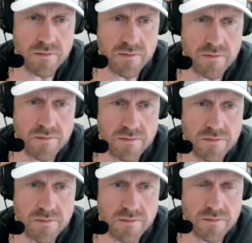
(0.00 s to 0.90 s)

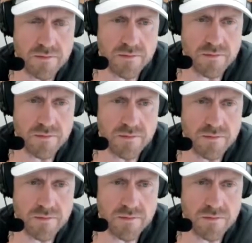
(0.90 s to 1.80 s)

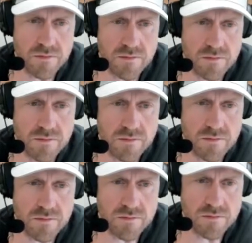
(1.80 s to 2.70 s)

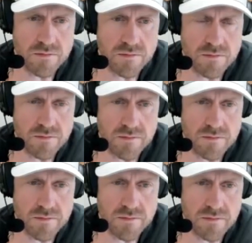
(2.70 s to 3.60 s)

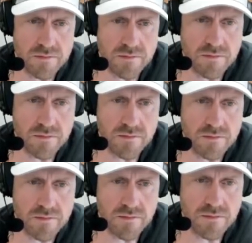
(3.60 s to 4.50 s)

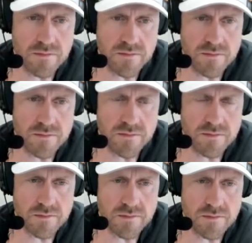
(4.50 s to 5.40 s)

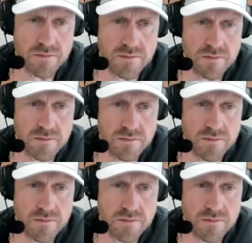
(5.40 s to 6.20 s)
This person isn't speaking.